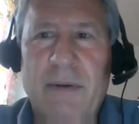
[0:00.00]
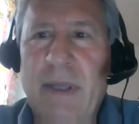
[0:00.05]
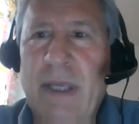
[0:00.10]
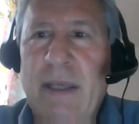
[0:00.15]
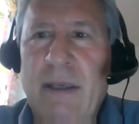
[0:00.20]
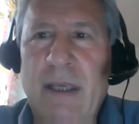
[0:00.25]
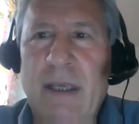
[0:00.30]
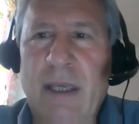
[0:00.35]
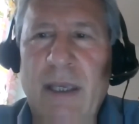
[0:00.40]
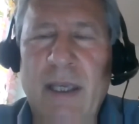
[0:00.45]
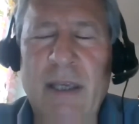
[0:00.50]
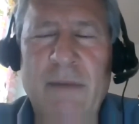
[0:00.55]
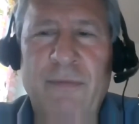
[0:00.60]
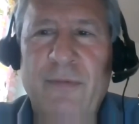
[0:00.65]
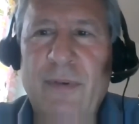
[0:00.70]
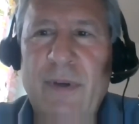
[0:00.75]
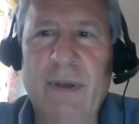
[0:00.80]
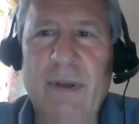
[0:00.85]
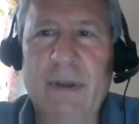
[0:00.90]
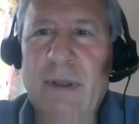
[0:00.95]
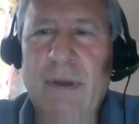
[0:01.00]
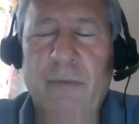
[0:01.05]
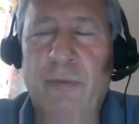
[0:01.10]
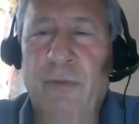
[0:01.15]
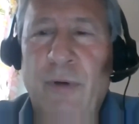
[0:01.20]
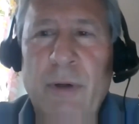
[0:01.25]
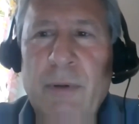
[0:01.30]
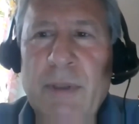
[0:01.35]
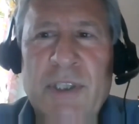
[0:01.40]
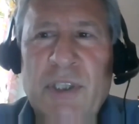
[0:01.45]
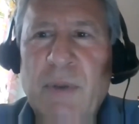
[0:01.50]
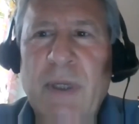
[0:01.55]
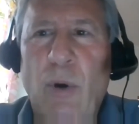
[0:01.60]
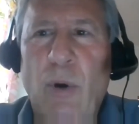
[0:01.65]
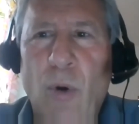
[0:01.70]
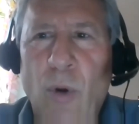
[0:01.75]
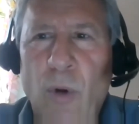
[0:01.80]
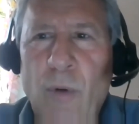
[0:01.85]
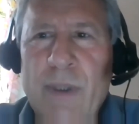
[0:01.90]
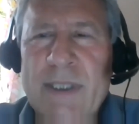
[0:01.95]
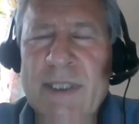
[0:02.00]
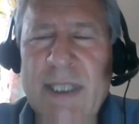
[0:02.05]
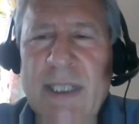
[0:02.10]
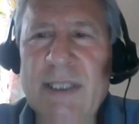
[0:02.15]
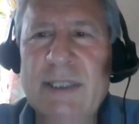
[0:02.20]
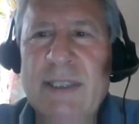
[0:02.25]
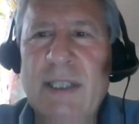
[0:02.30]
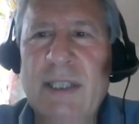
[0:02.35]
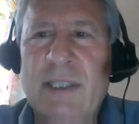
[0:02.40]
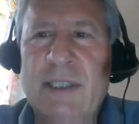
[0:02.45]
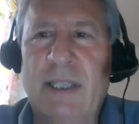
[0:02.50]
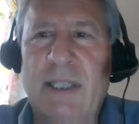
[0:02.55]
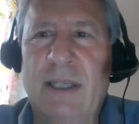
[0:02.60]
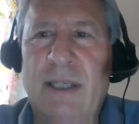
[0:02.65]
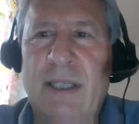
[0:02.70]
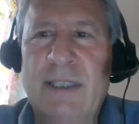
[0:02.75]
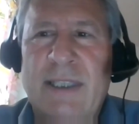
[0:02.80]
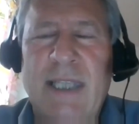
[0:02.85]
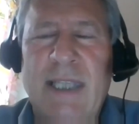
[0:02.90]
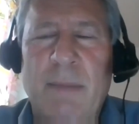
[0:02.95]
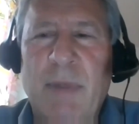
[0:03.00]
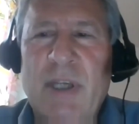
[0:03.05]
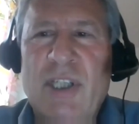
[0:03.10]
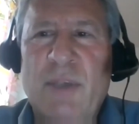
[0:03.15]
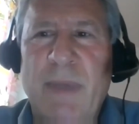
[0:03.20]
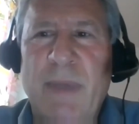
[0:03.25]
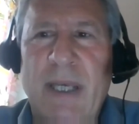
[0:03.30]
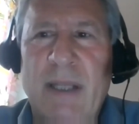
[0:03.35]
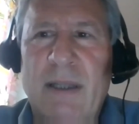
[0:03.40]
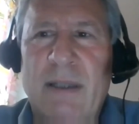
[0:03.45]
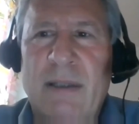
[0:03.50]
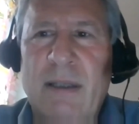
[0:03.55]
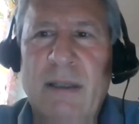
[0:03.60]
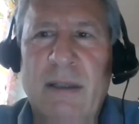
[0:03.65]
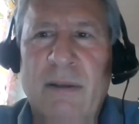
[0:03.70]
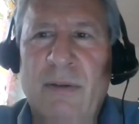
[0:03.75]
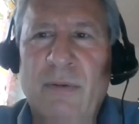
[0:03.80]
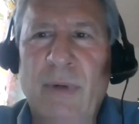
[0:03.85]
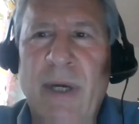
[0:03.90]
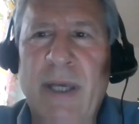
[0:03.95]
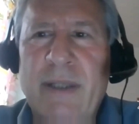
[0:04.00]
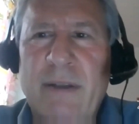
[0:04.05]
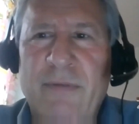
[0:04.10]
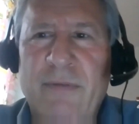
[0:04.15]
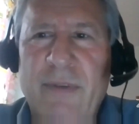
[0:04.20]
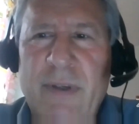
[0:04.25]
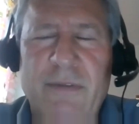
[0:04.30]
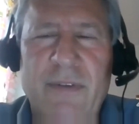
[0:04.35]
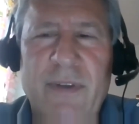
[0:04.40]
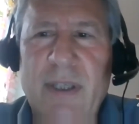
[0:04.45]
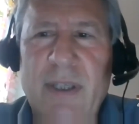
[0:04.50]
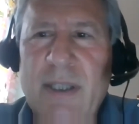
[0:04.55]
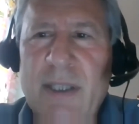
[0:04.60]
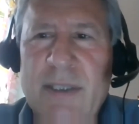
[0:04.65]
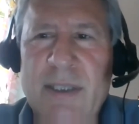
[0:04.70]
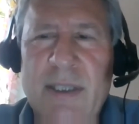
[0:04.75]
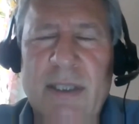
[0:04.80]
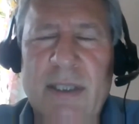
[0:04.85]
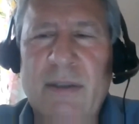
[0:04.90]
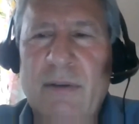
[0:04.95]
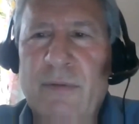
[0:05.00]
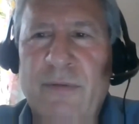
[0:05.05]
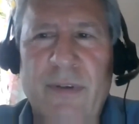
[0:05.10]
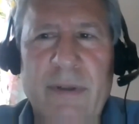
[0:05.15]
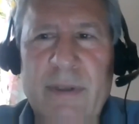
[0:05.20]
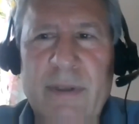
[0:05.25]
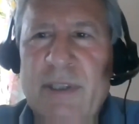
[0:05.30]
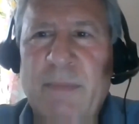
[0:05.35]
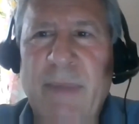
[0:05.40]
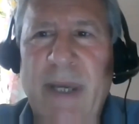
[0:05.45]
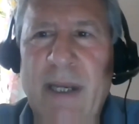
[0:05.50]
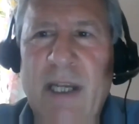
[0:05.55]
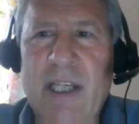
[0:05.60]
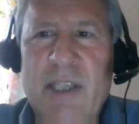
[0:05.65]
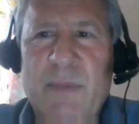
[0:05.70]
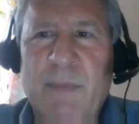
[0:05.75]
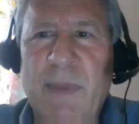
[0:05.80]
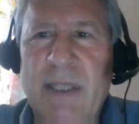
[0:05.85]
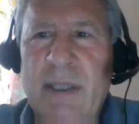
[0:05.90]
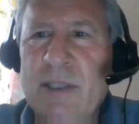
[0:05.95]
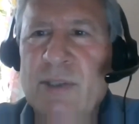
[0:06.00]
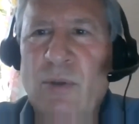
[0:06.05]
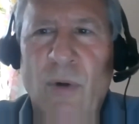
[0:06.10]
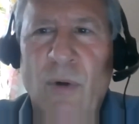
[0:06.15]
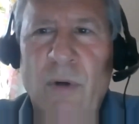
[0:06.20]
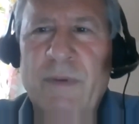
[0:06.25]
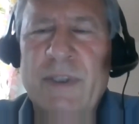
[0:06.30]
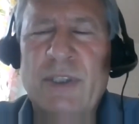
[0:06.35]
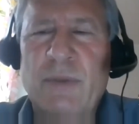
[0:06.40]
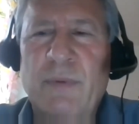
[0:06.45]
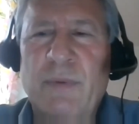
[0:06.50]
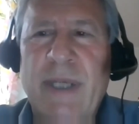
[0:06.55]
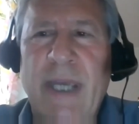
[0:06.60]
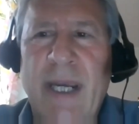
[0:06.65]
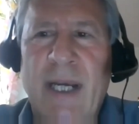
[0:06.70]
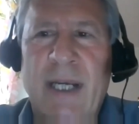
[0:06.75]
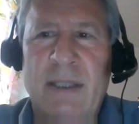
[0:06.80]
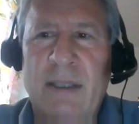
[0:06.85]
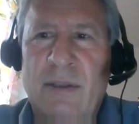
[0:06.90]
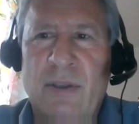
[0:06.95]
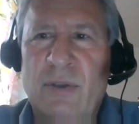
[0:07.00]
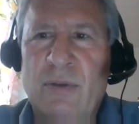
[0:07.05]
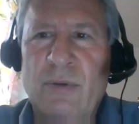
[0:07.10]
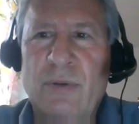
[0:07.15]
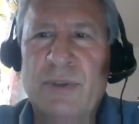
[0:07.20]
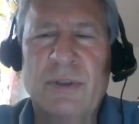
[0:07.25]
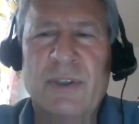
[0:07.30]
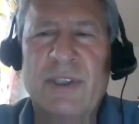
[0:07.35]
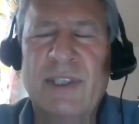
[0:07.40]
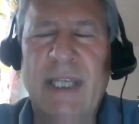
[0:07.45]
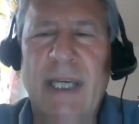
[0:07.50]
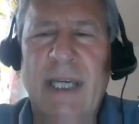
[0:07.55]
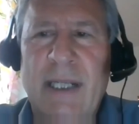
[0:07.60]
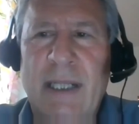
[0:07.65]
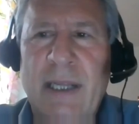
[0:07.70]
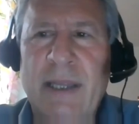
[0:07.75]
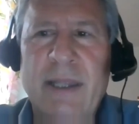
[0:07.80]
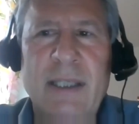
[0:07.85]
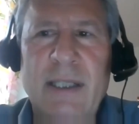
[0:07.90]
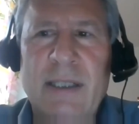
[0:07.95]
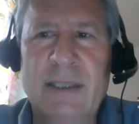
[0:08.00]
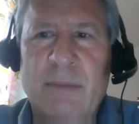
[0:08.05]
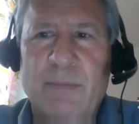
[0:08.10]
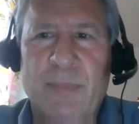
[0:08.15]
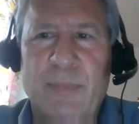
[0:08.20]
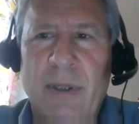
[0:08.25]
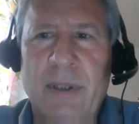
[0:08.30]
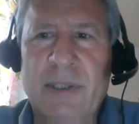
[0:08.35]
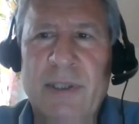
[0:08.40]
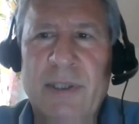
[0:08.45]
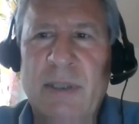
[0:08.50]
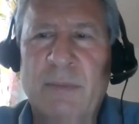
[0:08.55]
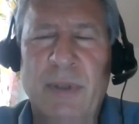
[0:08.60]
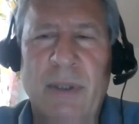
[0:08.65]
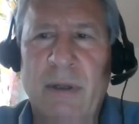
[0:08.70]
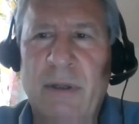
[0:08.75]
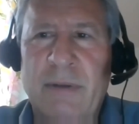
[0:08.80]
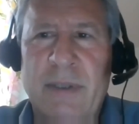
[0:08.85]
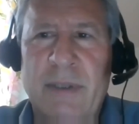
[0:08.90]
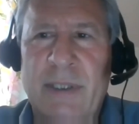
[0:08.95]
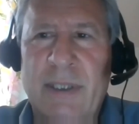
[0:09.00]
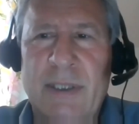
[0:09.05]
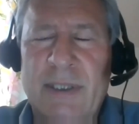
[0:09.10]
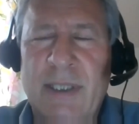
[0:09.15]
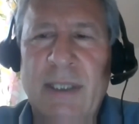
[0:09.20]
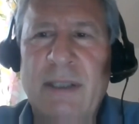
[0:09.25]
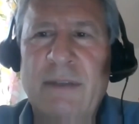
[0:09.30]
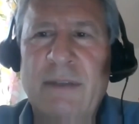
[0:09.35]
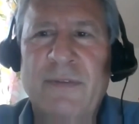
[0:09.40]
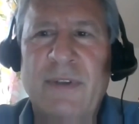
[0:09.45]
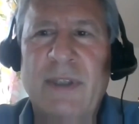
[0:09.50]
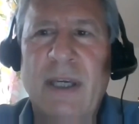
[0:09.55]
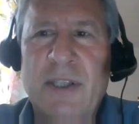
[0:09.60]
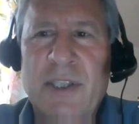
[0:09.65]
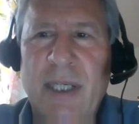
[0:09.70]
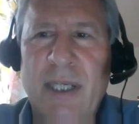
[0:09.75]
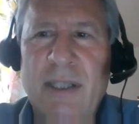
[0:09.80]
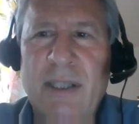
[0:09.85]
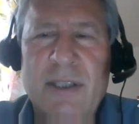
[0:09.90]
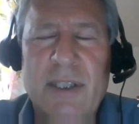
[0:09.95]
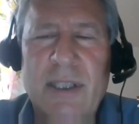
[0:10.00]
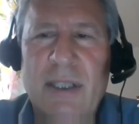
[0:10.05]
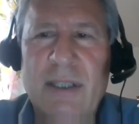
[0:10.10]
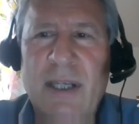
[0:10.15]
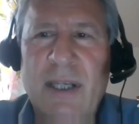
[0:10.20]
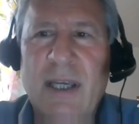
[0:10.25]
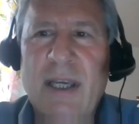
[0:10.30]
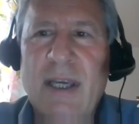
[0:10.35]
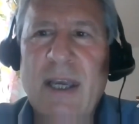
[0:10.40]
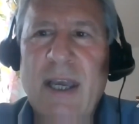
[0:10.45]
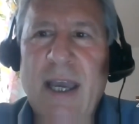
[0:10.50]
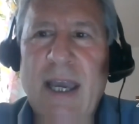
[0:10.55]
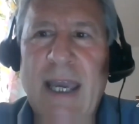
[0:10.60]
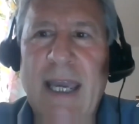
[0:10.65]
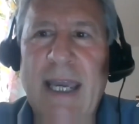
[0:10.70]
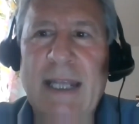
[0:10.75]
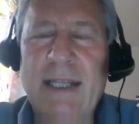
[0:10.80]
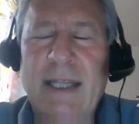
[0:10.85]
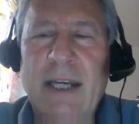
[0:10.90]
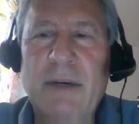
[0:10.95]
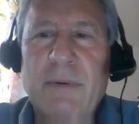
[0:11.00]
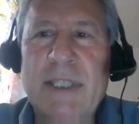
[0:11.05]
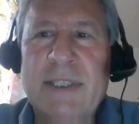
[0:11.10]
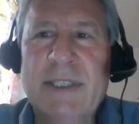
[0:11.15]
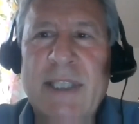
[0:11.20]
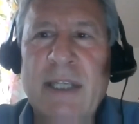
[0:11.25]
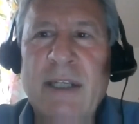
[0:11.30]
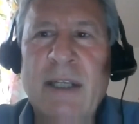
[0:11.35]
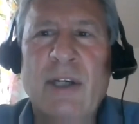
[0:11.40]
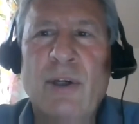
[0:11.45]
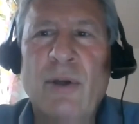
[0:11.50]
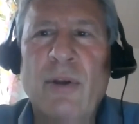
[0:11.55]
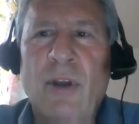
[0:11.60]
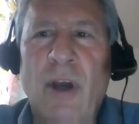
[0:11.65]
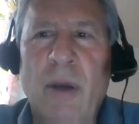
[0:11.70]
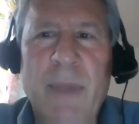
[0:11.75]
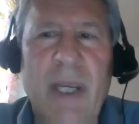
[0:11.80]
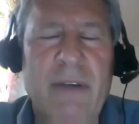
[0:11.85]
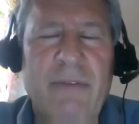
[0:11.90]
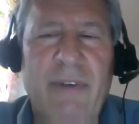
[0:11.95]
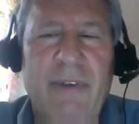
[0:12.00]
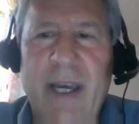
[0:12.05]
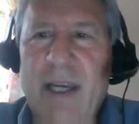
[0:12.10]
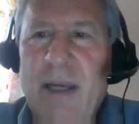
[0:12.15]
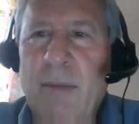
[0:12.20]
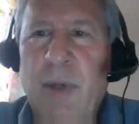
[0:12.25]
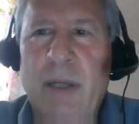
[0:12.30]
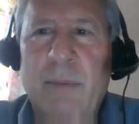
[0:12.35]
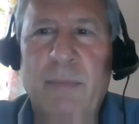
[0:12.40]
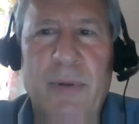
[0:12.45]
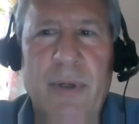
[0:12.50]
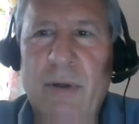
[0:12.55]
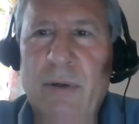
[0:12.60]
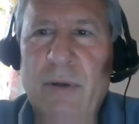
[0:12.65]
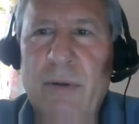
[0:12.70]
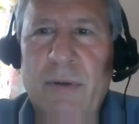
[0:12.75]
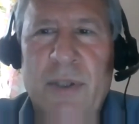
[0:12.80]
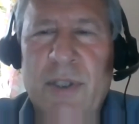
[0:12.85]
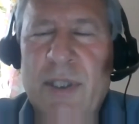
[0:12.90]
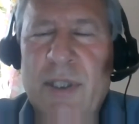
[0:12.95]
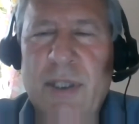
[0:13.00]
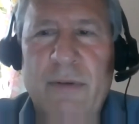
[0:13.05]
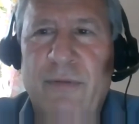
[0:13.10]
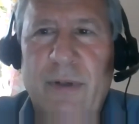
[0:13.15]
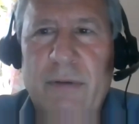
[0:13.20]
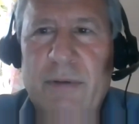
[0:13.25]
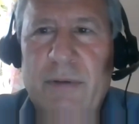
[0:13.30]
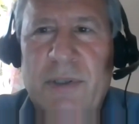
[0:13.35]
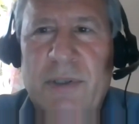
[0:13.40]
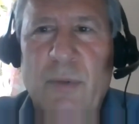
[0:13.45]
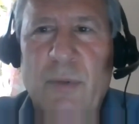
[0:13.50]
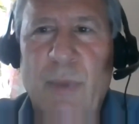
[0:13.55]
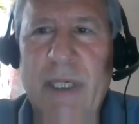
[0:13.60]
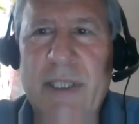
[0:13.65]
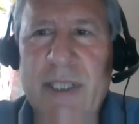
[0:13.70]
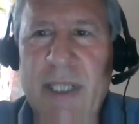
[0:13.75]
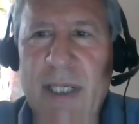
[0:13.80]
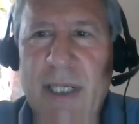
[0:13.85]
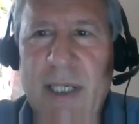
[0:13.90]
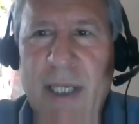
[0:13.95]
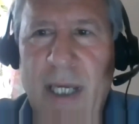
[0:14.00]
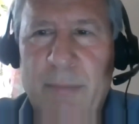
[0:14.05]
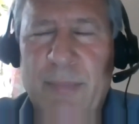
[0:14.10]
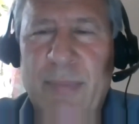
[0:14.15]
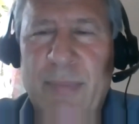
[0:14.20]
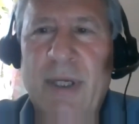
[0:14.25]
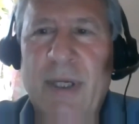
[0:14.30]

If forestry, since its establishment 250 years ago, forest management has always reacted to societal needs and policy priorities. And if they are changing and there is an economic viable approach, forestry will take up.